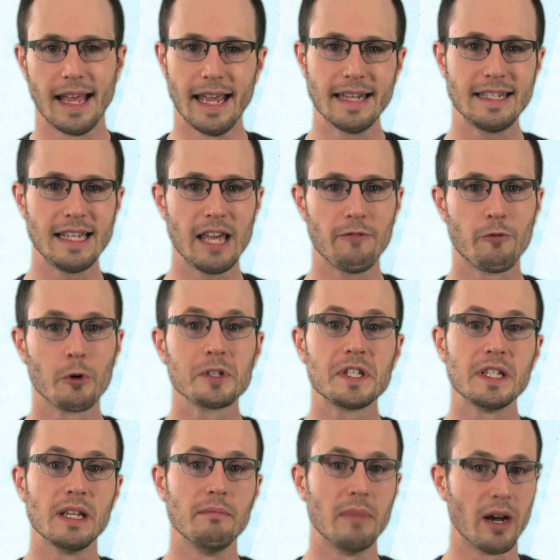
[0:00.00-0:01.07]
Anti-gay forces
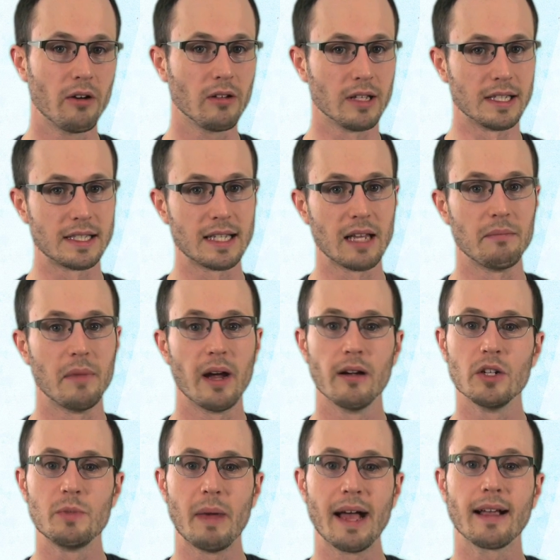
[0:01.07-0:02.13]
in Maryland set
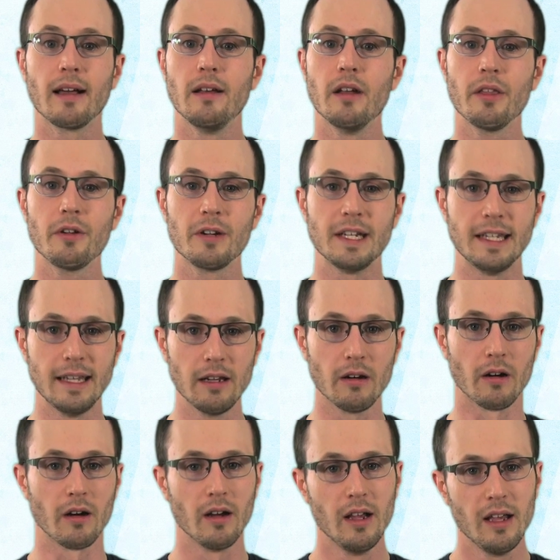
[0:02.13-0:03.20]
marriage back another
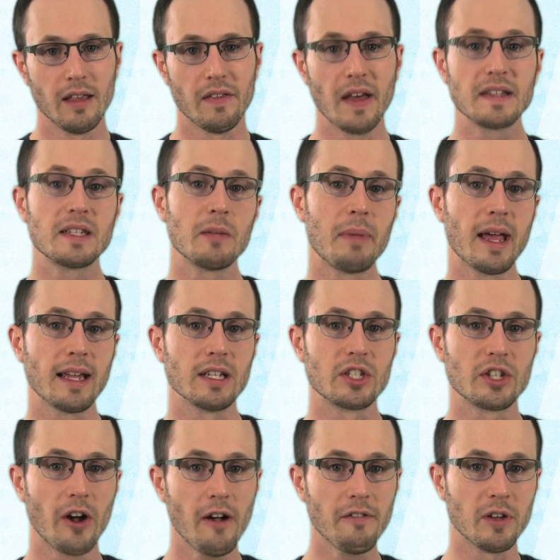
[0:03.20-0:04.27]
year. That setback is
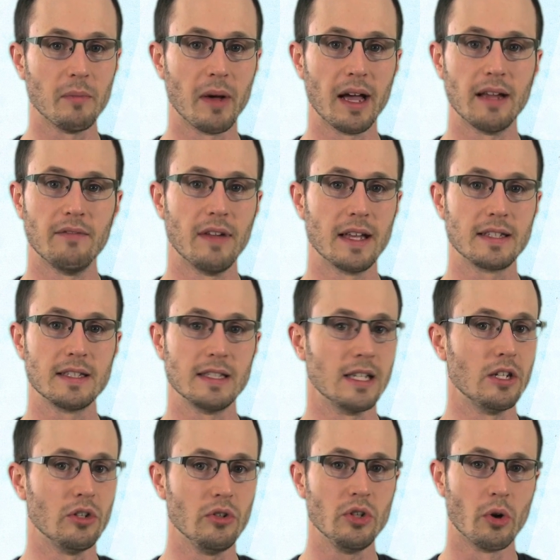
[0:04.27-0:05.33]
softened by advances
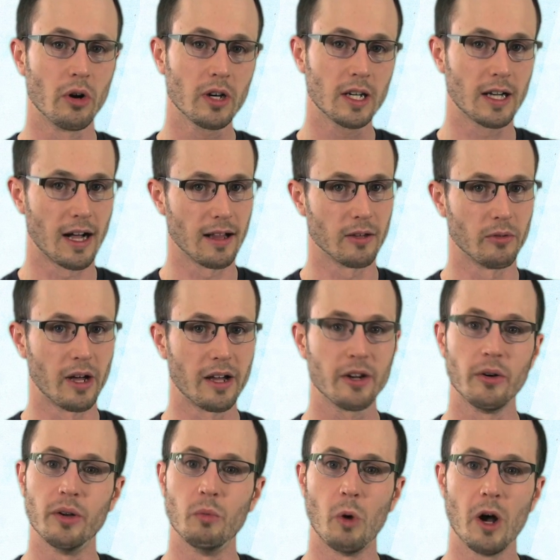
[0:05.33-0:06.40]
in New York,
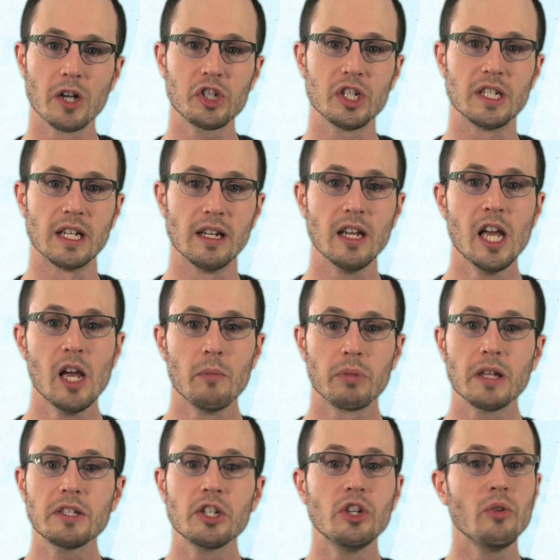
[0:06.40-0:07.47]
Colorado, and Washington,
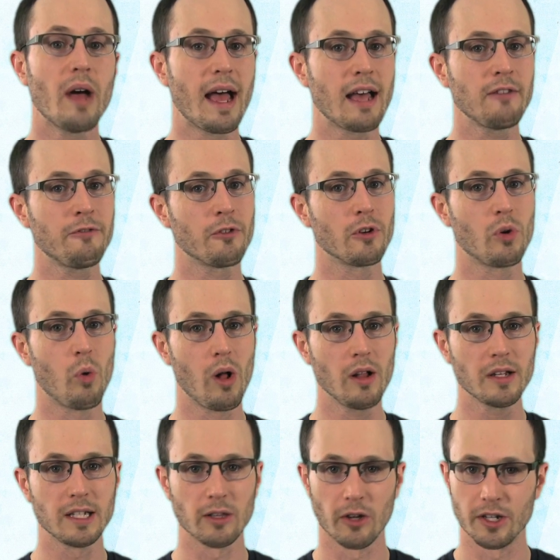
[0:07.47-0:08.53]
plus a new ad for
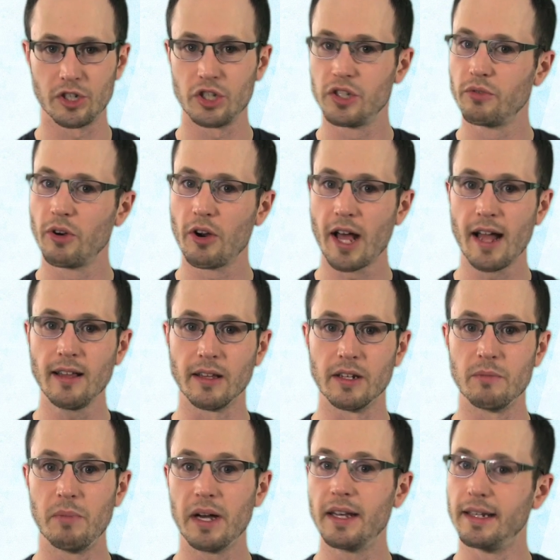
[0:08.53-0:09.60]
equality launches in Rhode
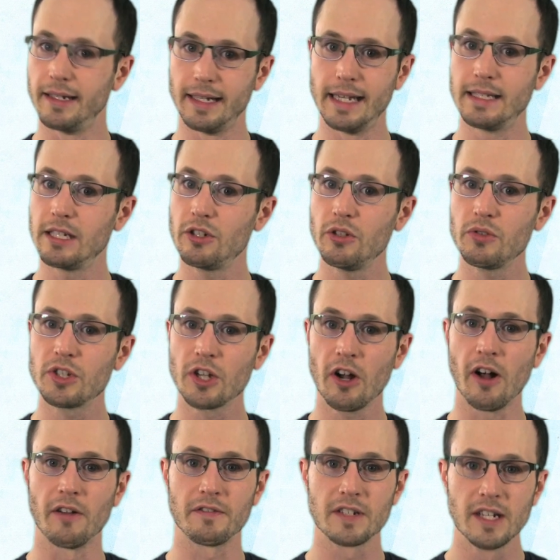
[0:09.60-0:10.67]
Island. But is it too
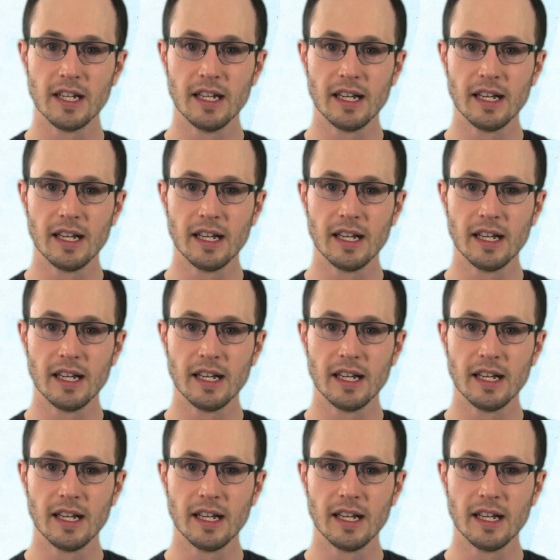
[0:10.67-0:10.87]
soft?